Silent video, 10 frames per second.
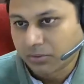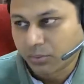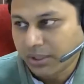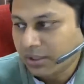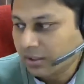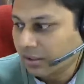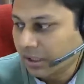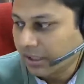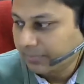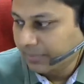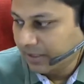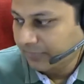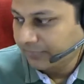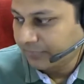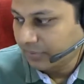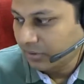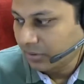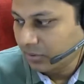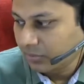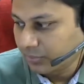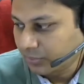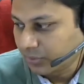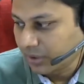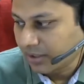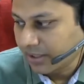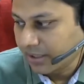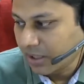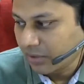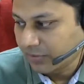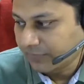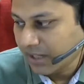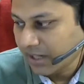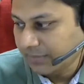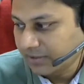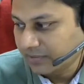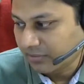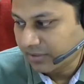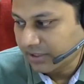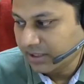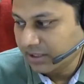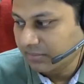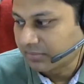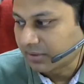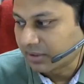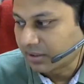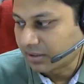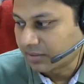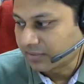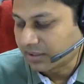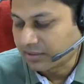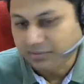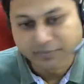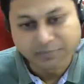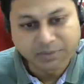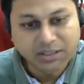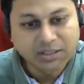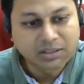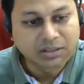Well, I believe we are running out of time. It is already 6:50,